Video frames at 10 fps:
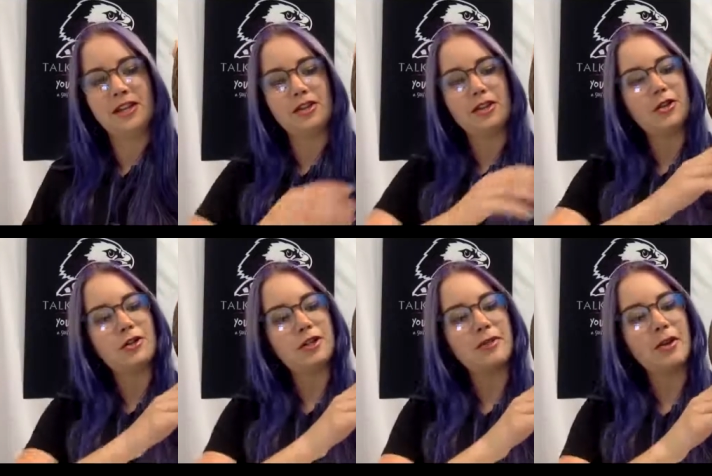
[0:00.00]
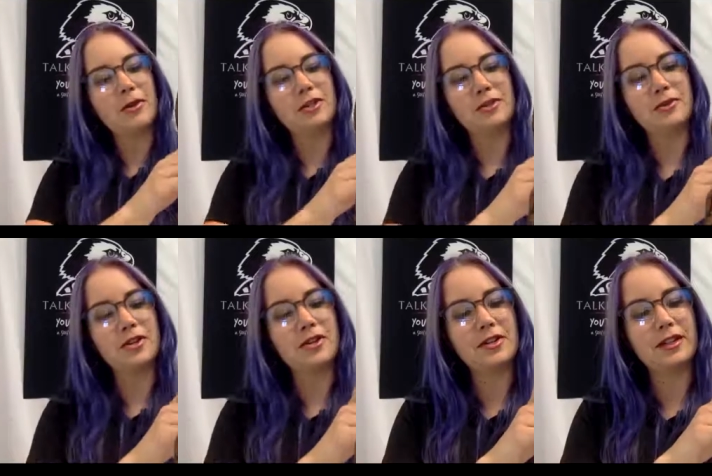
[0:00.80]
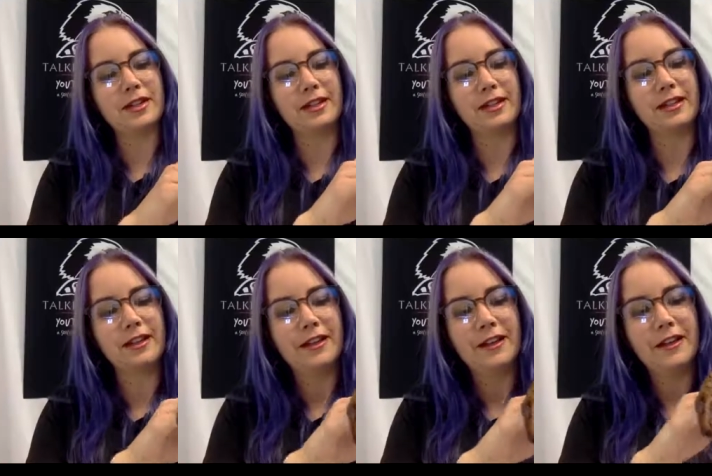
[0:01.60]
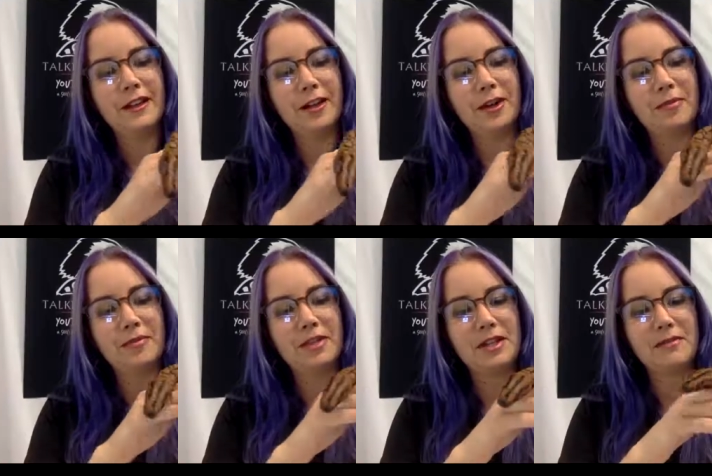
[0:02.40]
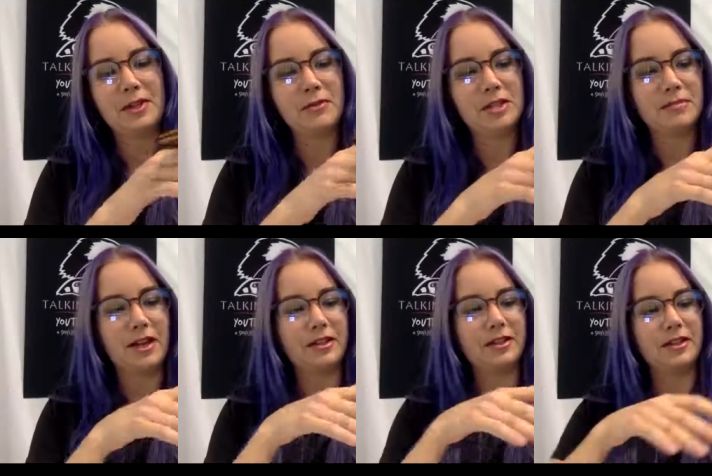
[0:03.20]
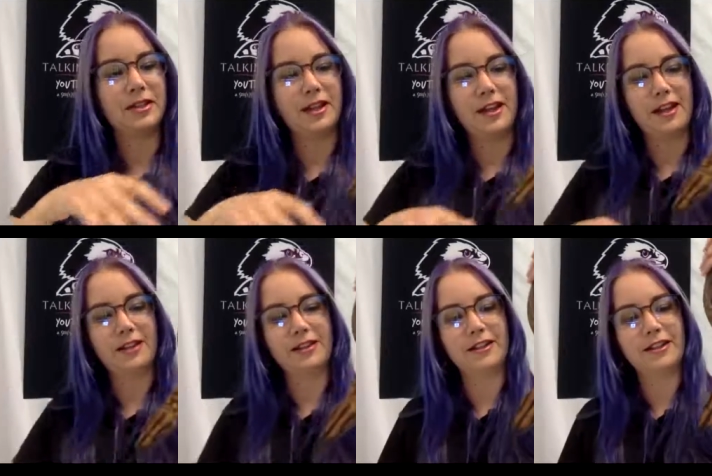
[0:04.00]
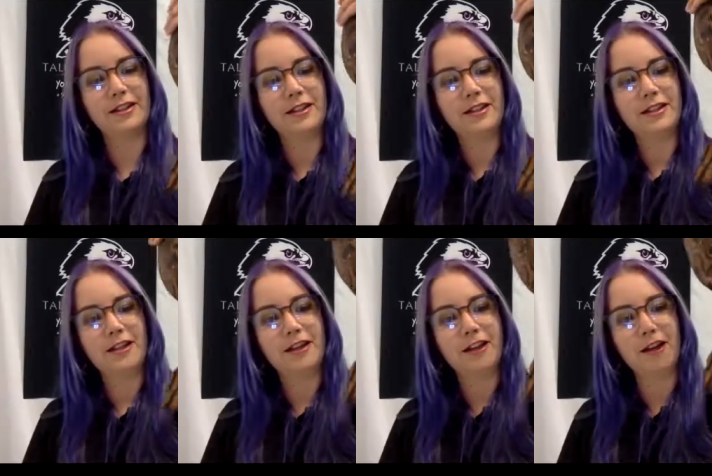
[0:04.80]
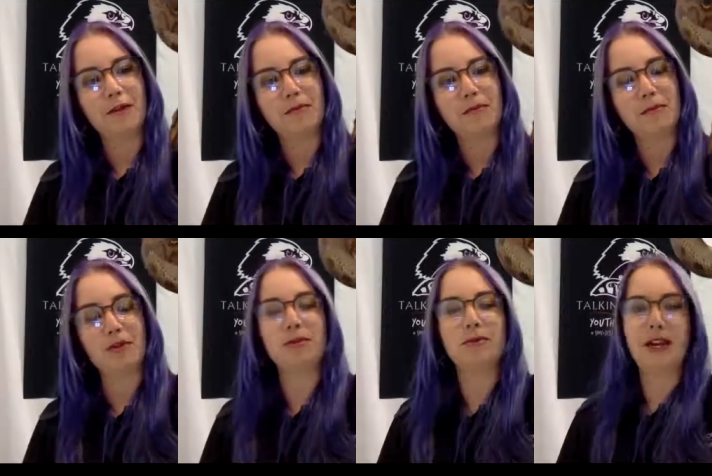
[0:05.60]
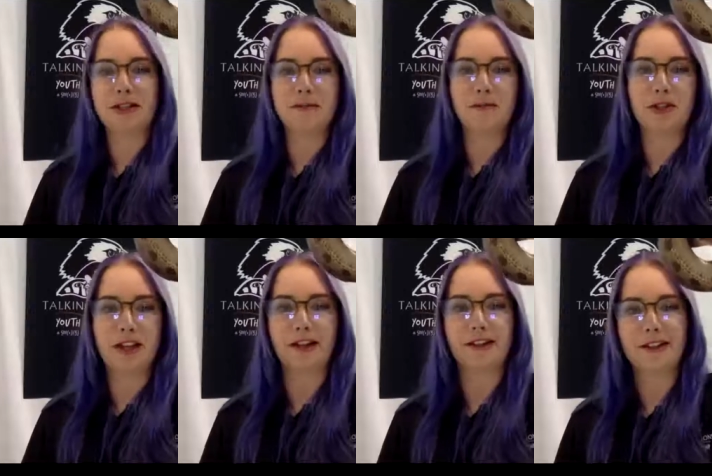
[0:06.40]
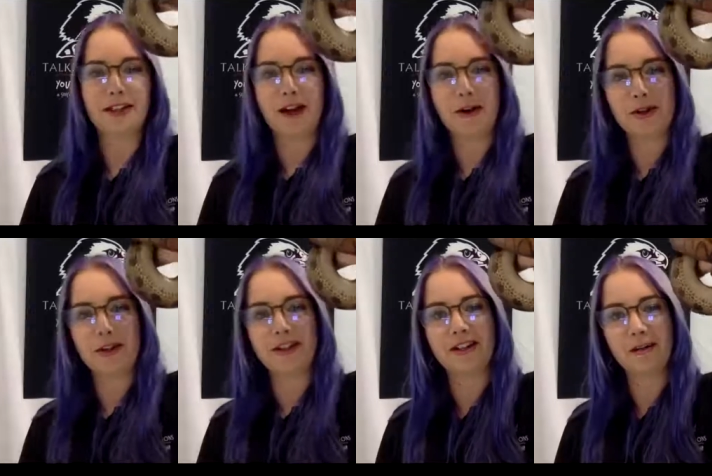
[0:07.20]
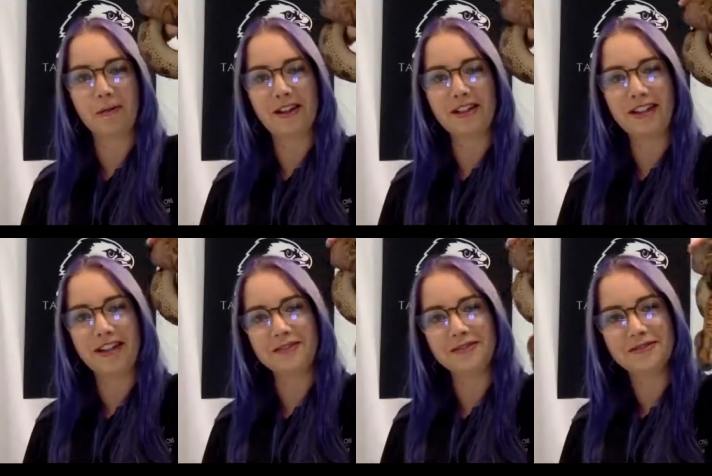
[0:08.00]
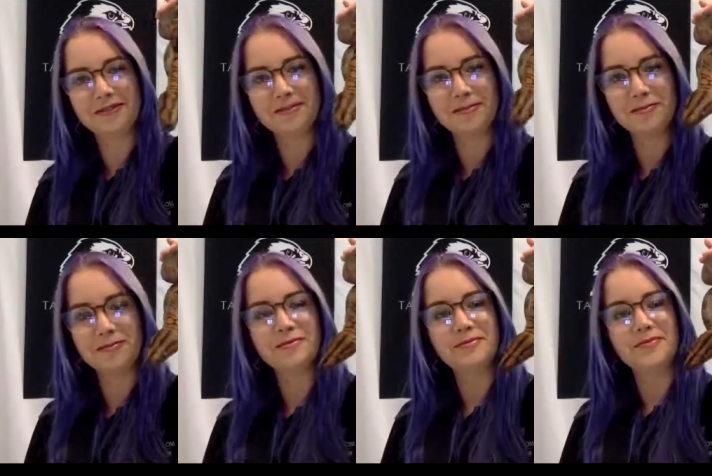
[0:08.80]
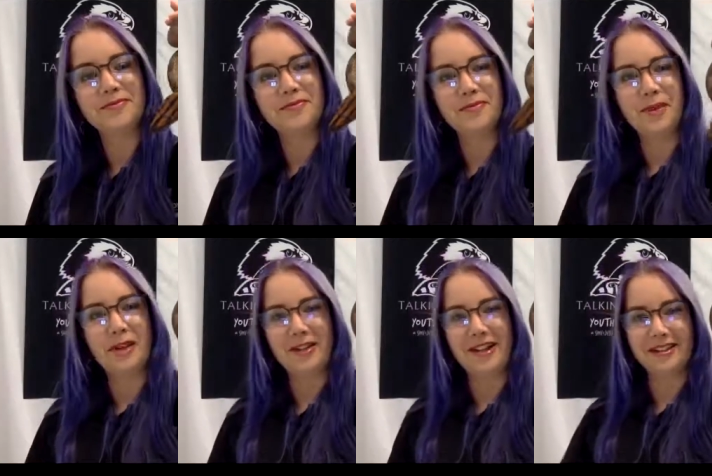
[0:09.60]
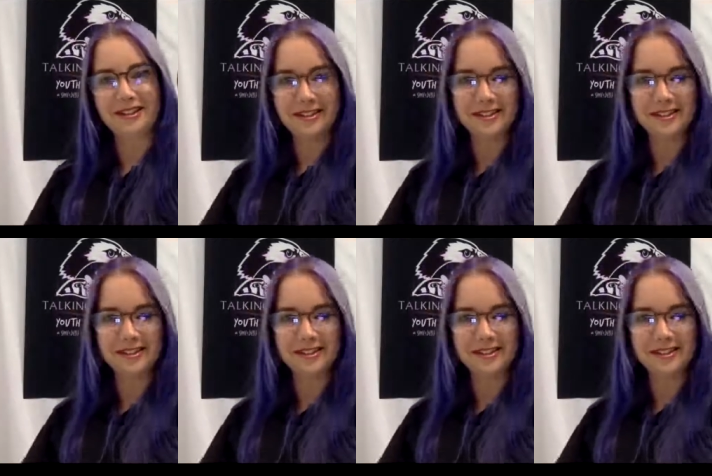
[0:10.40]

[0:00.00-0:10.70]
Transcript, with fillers: teach others about what you learned and um, definitely respect and um, respect and protect our, our wildlife. All right.